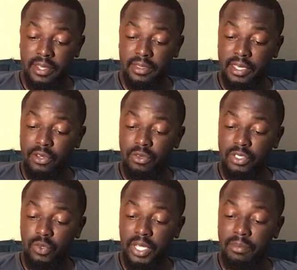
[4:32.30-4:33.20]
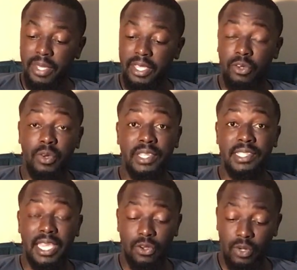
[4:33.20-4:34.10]
The interest rate may
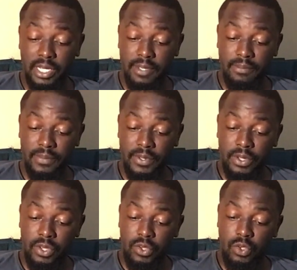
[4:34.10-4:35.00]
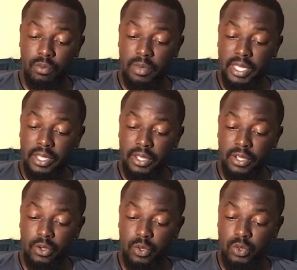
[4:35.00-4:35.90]
increase annually. You may
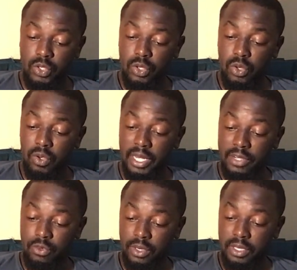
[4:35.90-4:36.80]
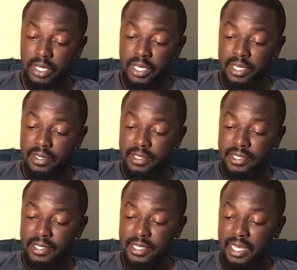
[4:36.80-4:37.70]
lose your collateral. This
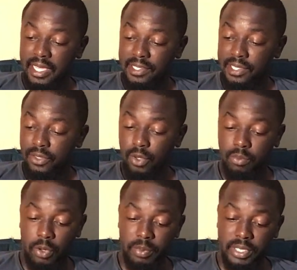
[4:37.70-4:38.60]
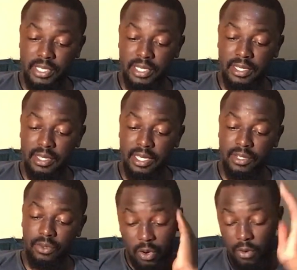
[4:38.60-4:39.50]
is an asset or property
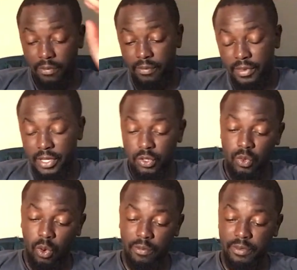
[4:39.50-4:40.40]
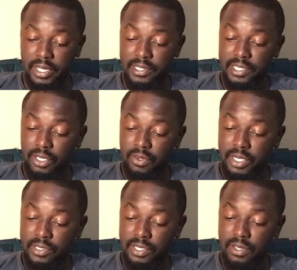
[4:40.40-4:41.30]
that you offer as
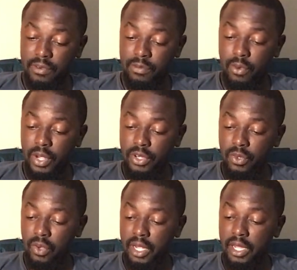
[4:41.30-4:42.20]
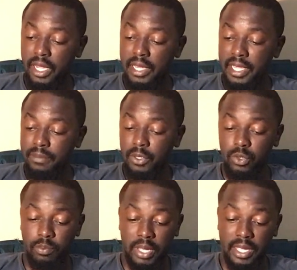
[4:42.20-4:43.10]
security for when you are unable
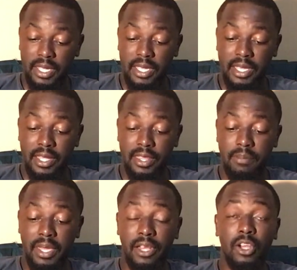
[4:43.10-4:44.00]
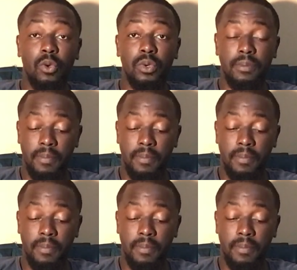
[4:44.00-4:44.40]
to pay the bank loan.